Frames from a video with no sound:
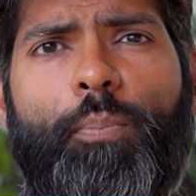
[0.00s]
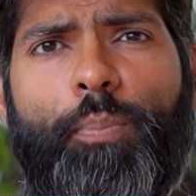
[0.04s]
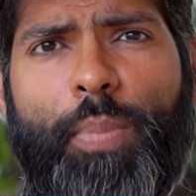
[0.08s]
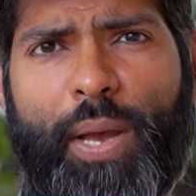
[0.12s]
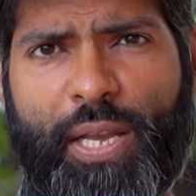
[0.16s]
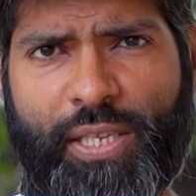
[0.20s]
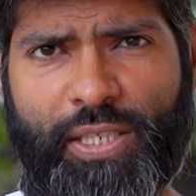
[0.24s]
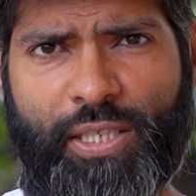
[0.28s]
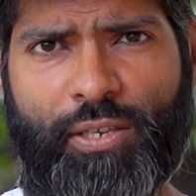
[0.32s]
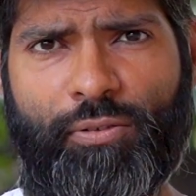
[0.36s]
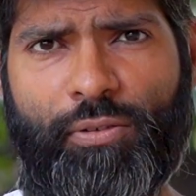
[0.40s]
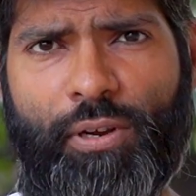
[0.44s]

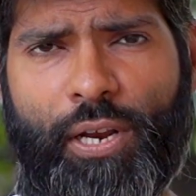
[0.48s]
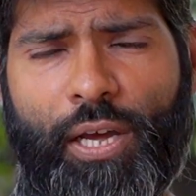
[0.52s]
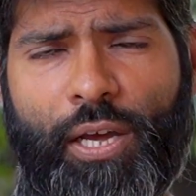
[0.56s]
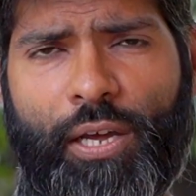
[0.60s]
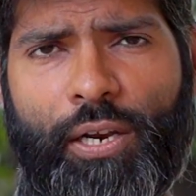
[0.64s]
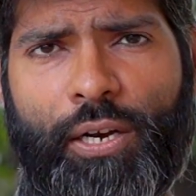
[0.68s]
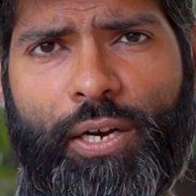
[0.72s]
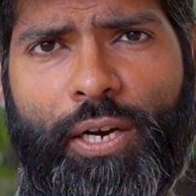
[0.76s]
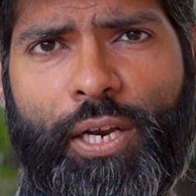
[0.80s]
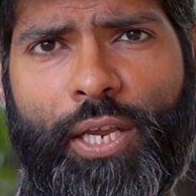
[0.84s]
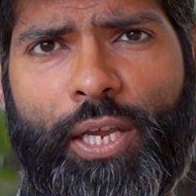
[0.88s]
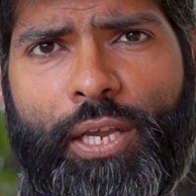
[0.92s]
Passive
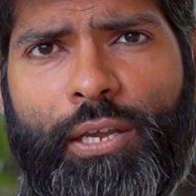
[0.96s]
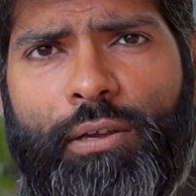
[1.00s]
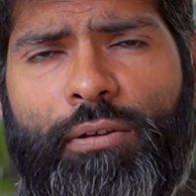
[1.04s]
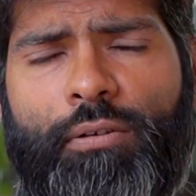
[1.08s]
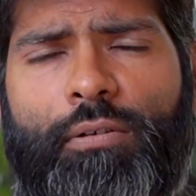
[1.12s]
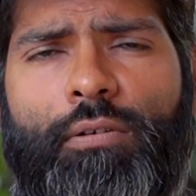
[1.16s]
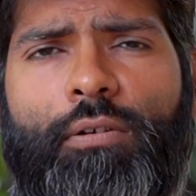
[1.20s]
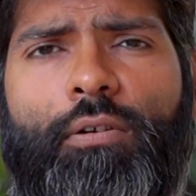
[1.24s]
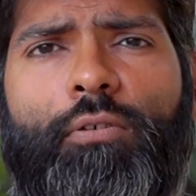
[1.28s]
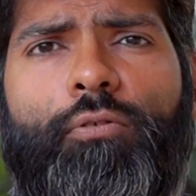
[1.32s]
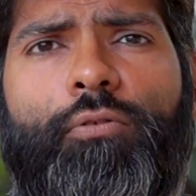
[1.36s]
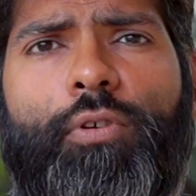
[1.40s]

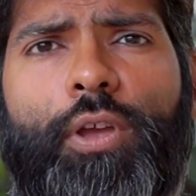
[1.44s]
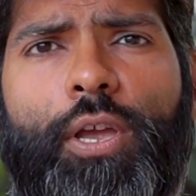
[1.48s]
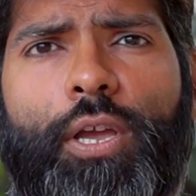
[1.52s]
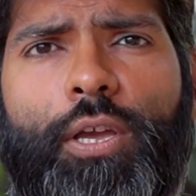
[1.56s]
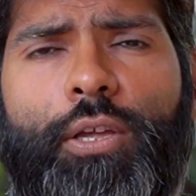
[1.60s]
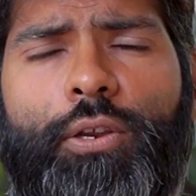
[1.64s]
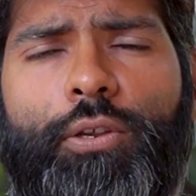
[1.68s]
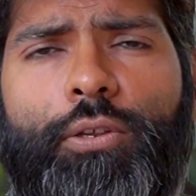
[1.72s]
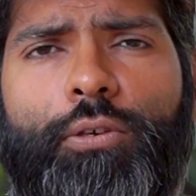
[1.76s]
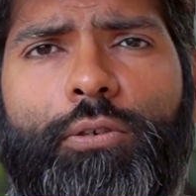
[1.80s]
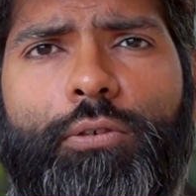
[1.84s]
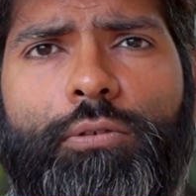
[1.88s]
learning
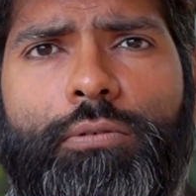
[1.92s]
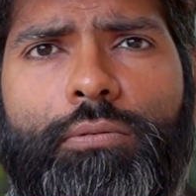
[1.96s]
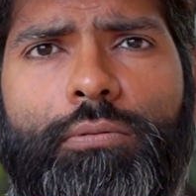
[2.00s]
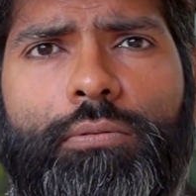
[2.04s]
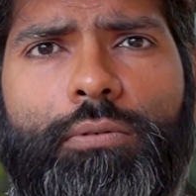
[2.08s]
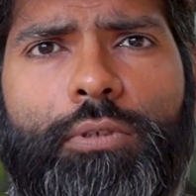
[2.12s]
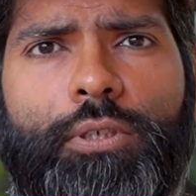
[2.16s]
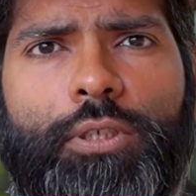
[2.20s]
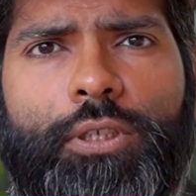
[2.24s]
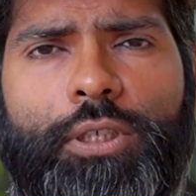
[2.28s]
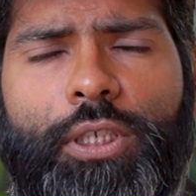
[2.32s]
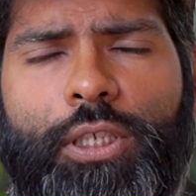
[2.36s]
where
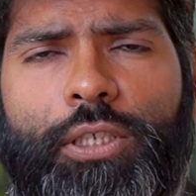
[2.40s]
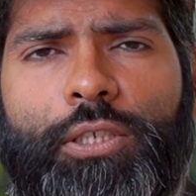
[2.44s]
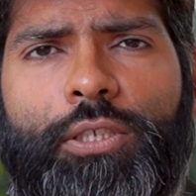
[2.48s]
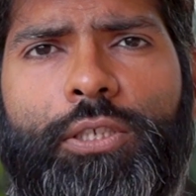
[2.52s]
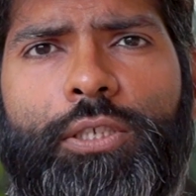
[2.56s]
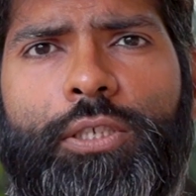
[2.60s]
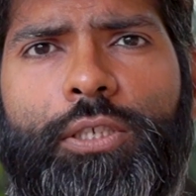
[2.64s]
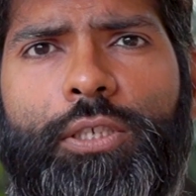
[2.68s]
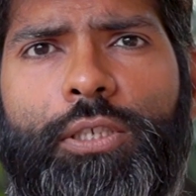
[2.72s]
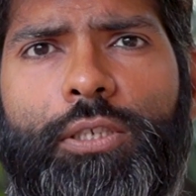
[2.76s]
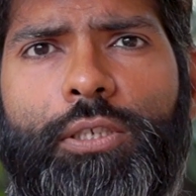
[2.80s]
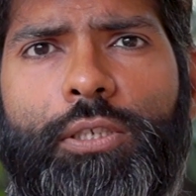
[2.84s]
you just